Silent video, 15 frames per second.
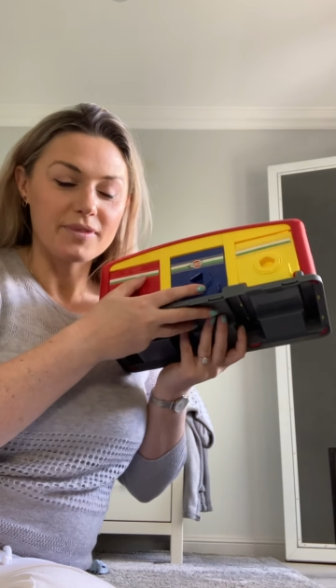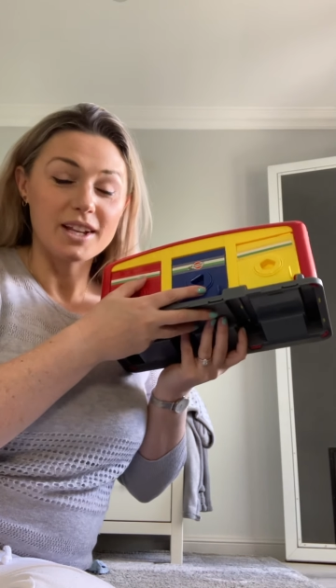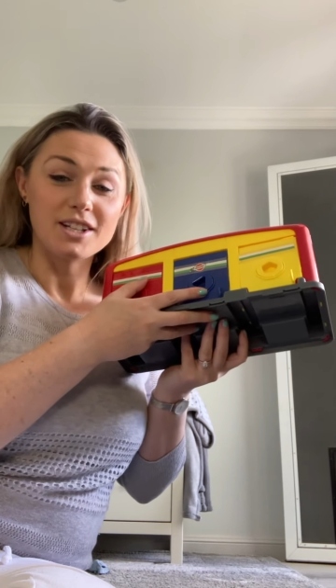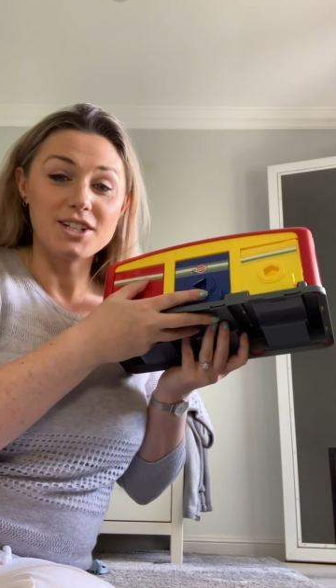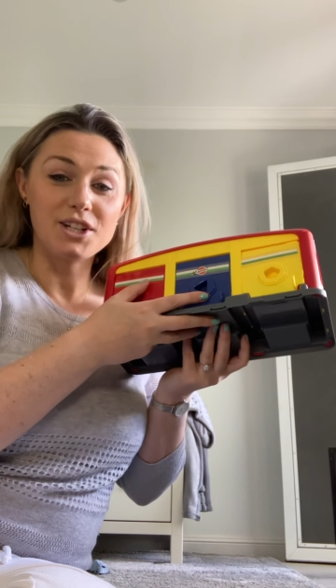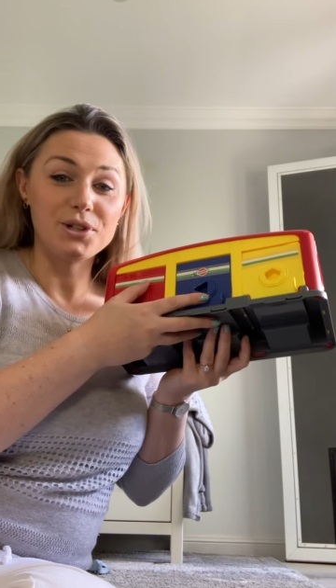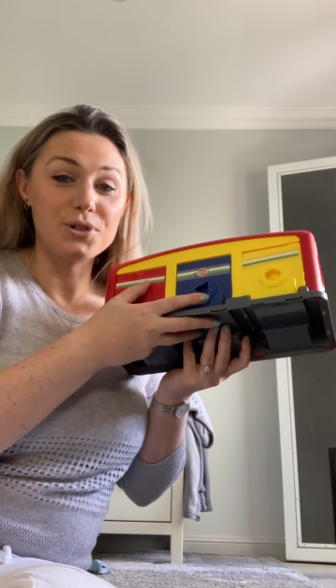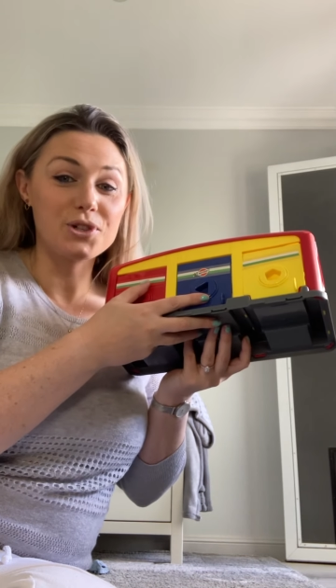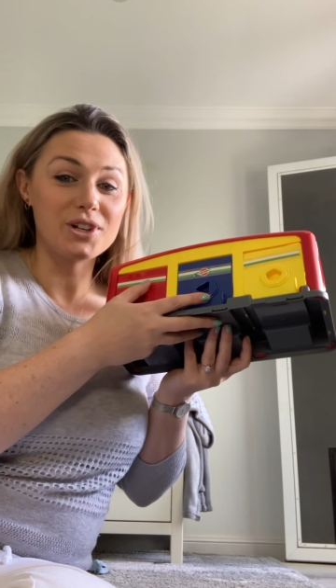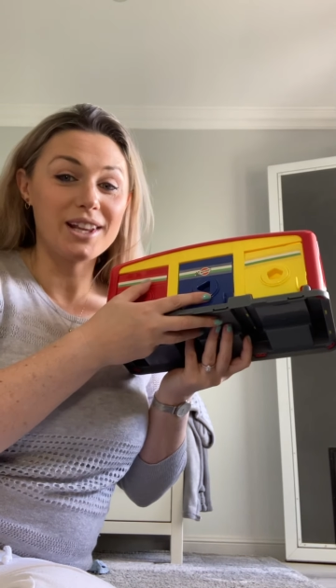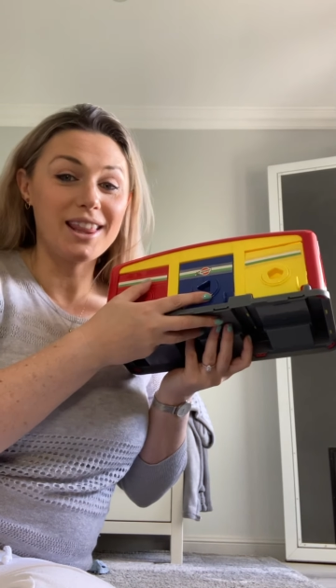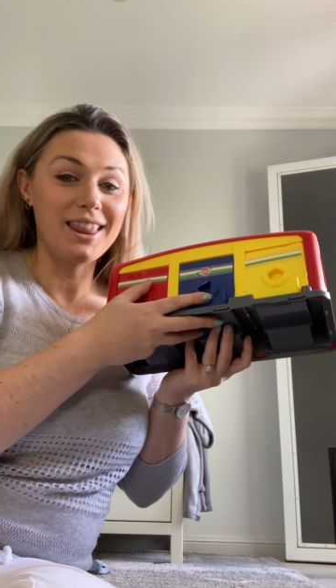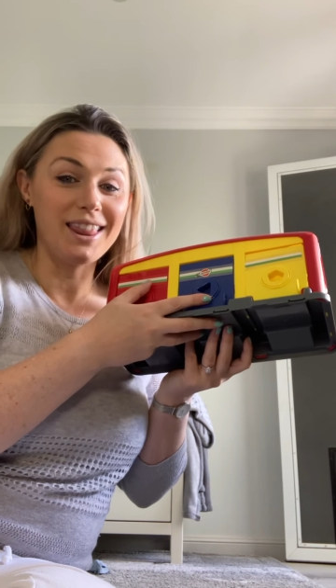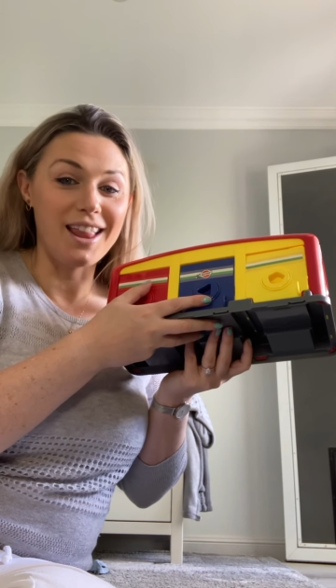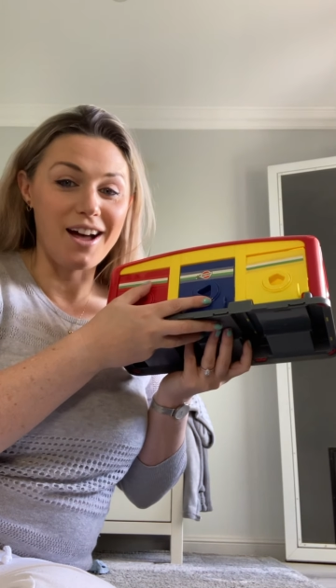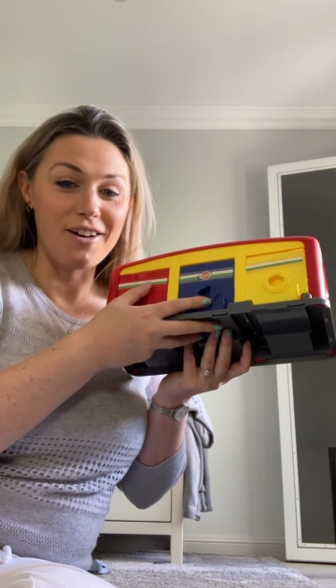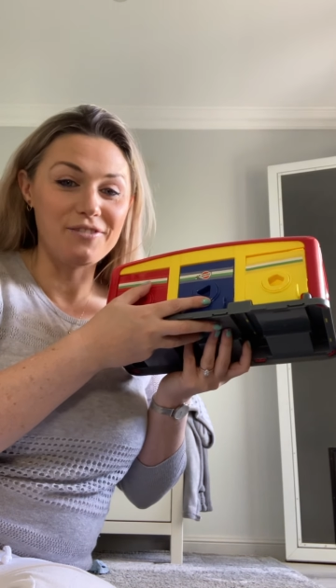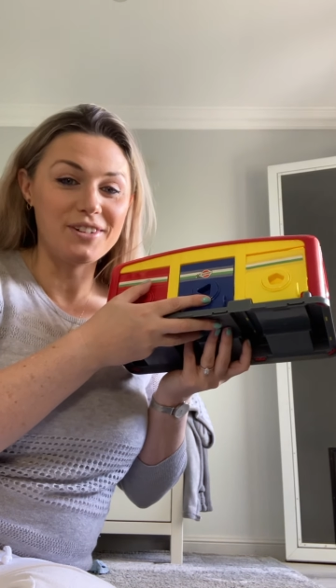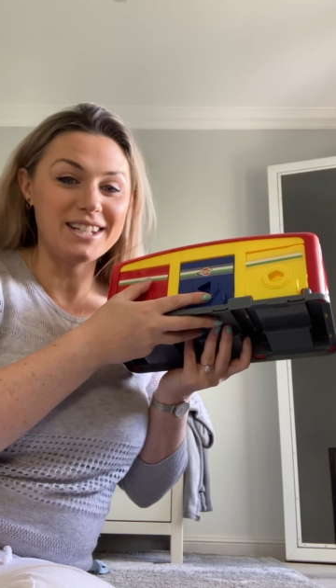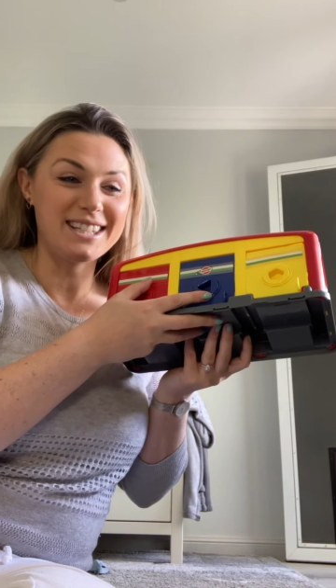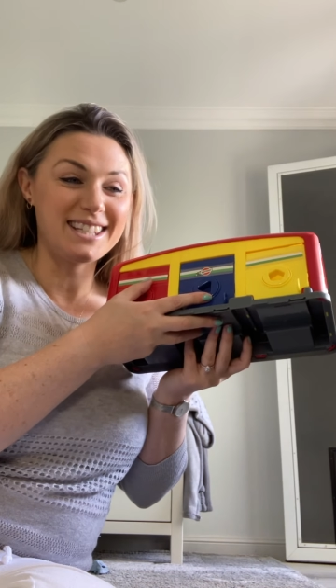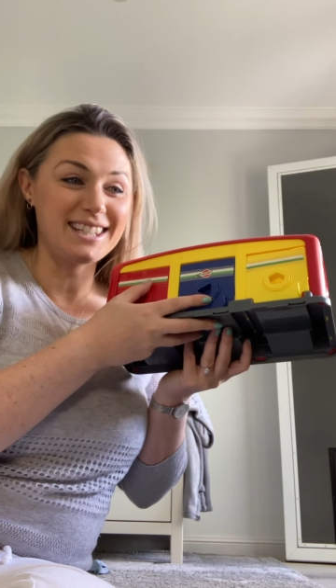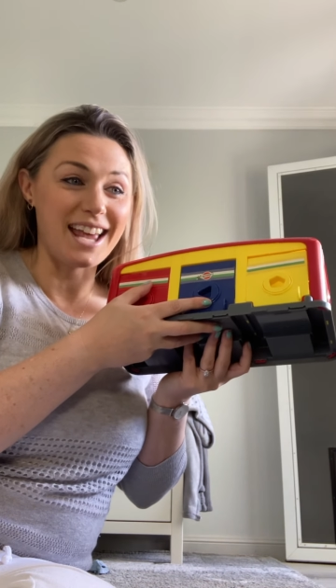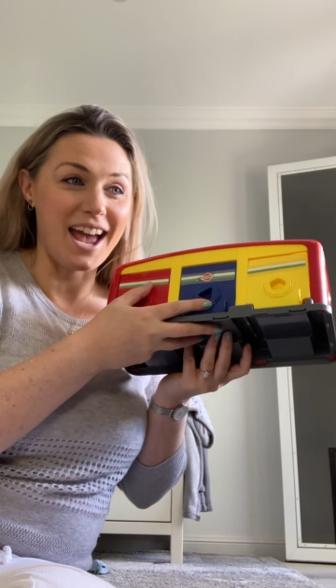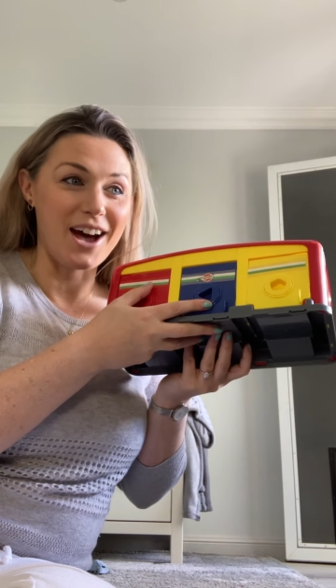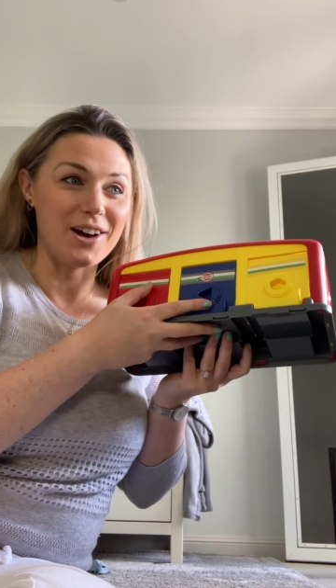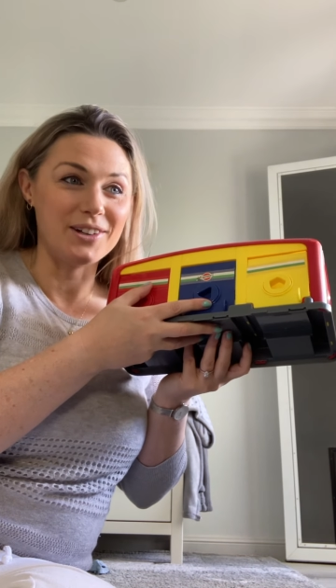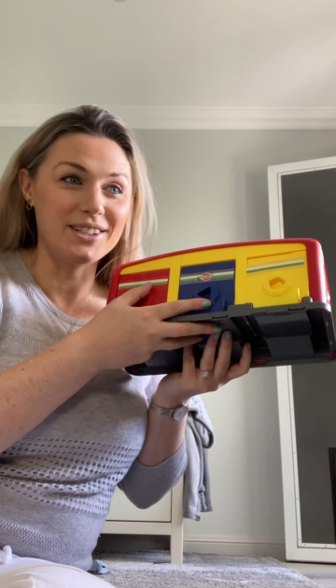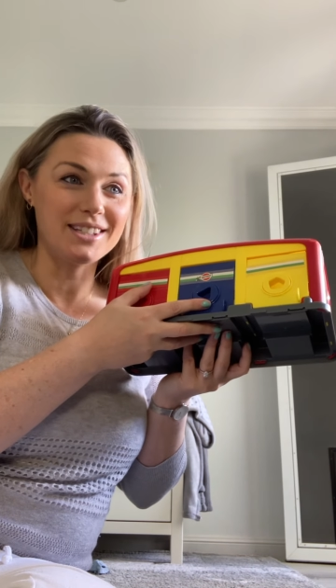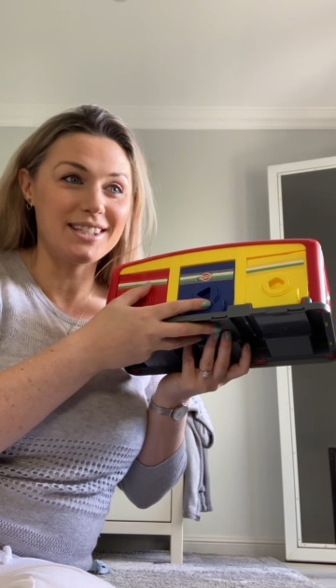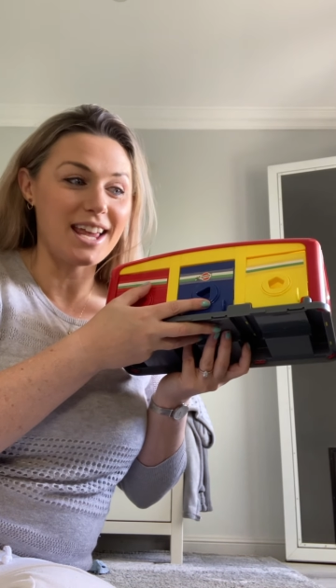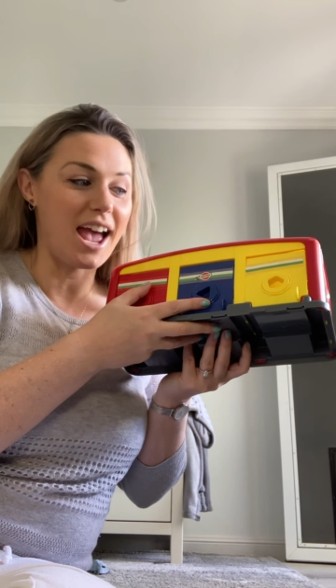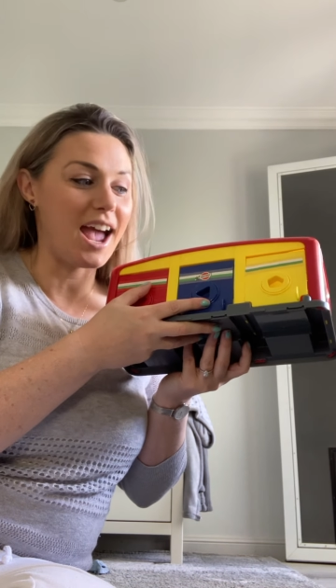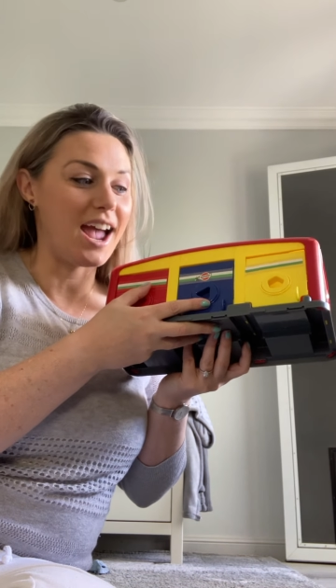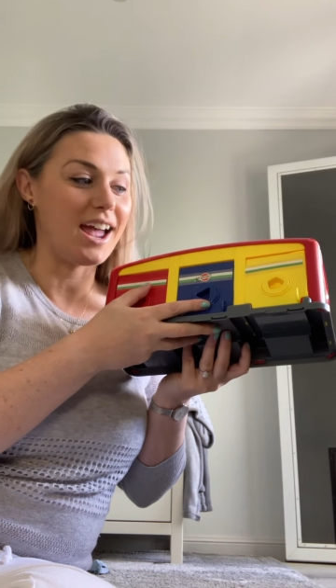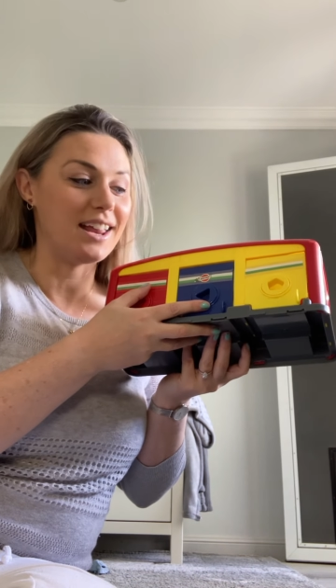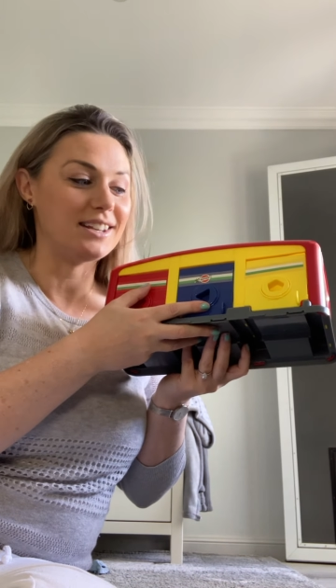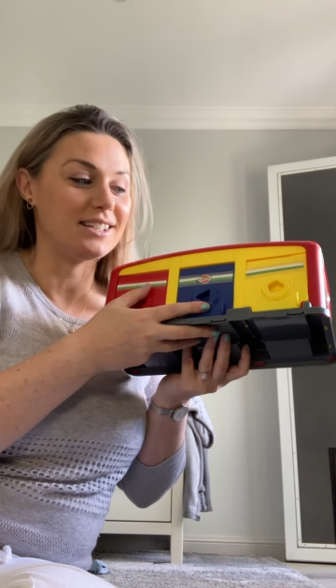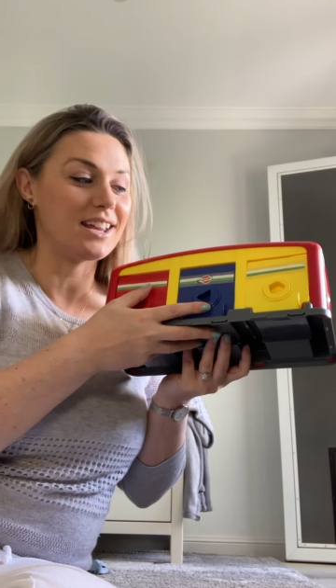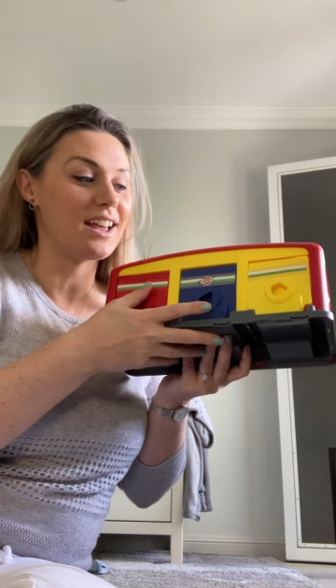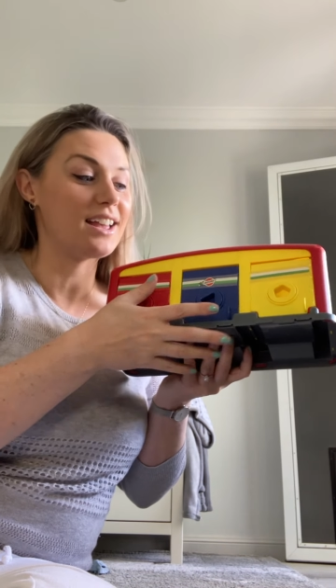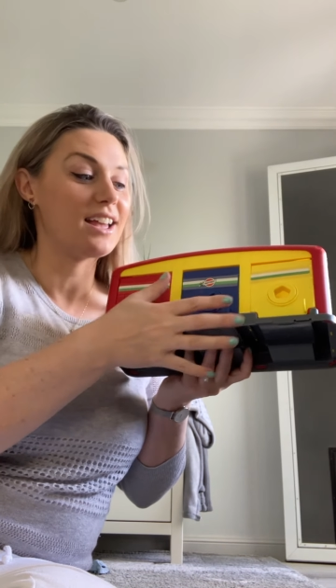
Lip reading: Children love sounds and